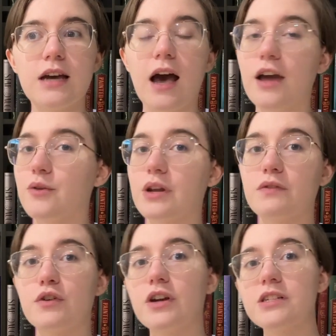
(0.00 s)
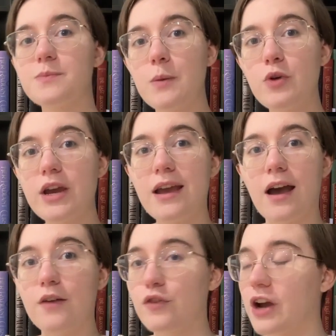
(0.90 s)
I don't have the greatest memory.
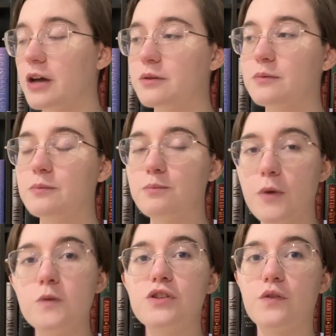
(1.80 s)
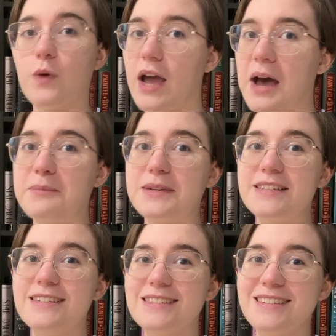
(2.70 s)
I've forgotten most of what
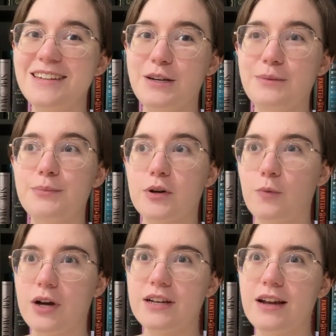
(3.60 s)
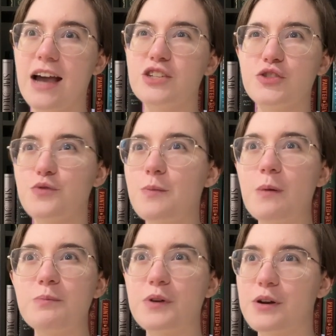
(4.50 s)
happened in book one. I just
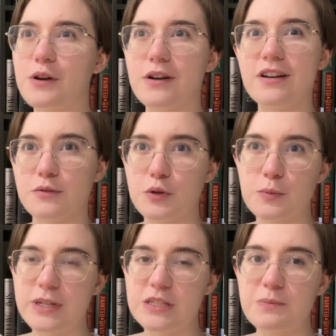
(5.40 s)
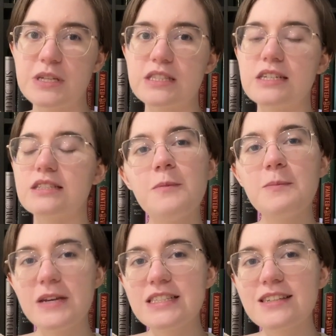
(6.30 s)
remember little bits and pieces. But
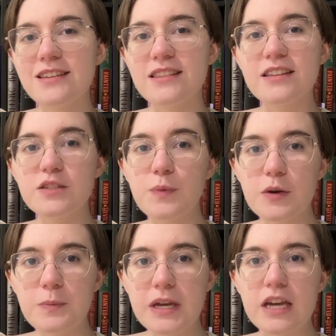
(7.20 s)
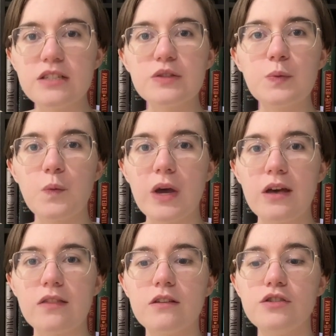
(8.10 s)
basically, this book begins
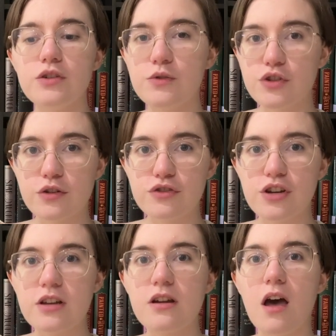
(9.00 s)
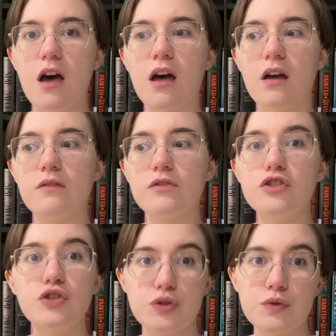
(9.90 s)
with two children of the
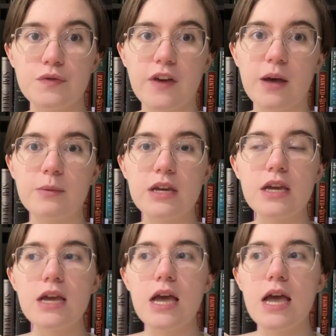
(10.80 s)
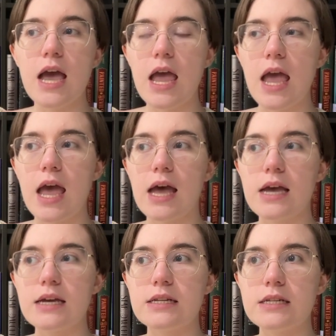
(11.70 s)
Zhu family,
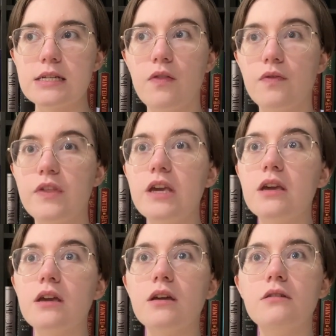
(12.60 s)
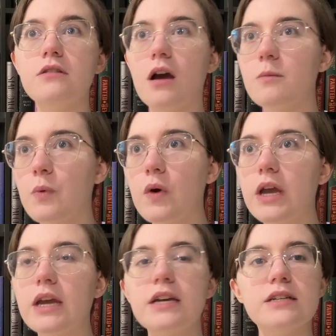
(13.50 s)
and the young
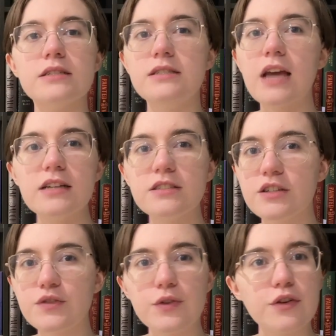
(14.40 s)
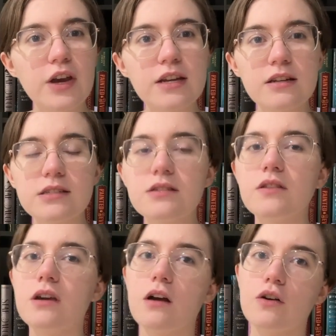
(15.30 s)
boy is destined for greatness and the
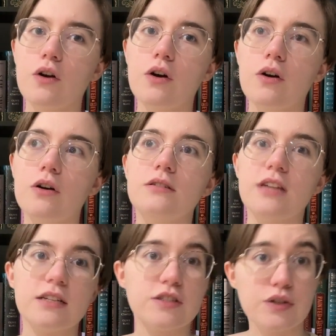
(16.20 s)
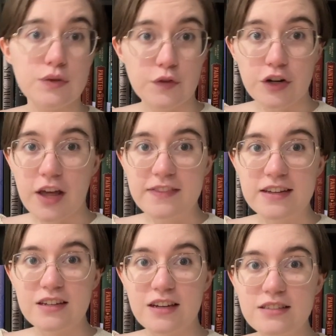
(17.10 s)
young girl destined for
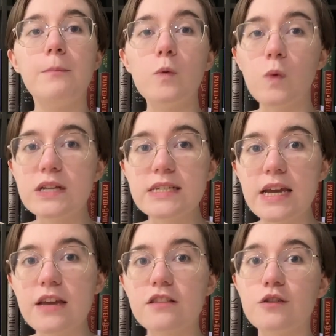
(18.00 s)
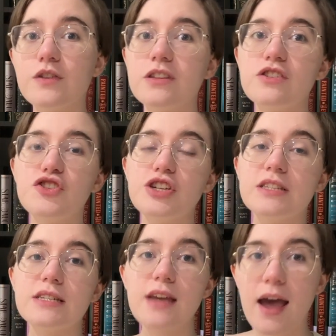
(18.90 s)
nothingness. But one day their village is
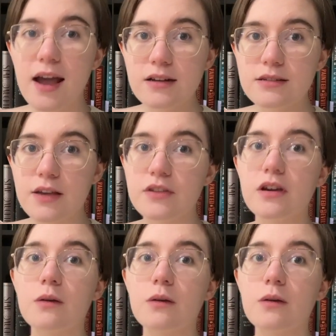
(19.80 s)
attacked and the young